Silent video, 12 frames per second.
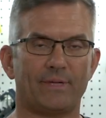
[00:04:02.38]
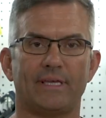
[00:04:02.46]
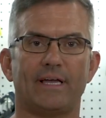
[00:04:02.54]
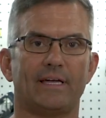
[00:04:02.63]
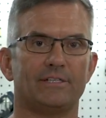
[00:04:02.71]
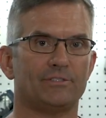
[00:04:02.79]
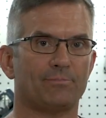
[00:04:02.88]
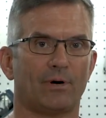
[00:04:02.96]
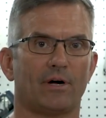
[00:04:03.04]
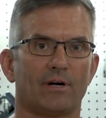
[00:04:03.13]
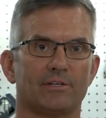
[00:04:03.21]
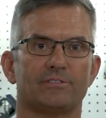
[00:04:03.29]
pH
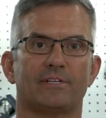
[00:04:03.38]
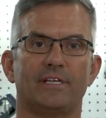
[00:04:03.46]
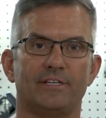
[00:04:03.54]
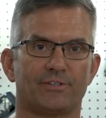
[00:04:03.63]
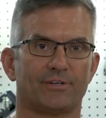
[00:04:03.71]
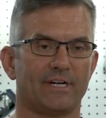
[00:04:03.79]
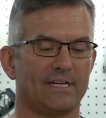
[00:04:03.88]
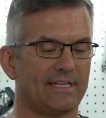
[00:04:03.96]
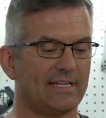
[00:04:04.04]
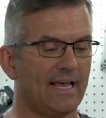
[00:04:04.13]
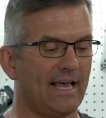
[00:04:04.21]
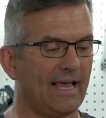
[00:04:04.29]
parts, heat
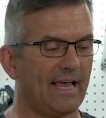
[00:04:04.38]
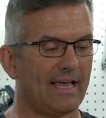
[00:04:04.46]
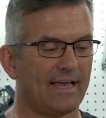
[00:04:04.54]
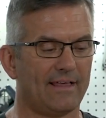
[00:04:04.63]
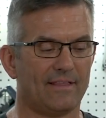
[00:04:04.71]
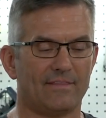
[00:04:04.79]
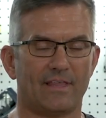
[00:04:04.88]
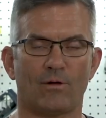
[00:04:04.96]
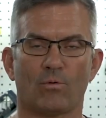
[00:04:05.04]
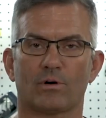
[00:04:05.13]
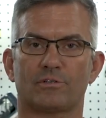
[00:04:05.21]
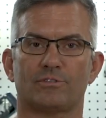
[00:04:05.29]
treated, and
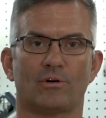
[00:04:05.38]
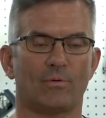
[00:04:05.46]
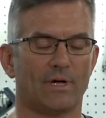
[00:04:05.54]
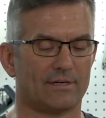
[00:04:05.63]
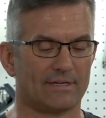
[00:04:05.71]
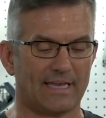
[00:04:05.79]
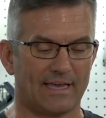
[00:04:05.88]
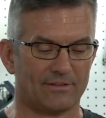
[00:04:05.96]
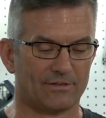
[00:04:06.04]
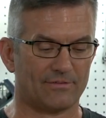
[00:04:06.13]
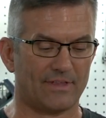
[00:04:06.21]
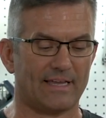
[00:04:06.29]
they work so well
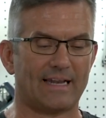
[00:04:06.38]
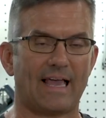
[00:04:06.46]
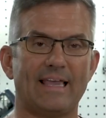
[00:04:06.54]
together that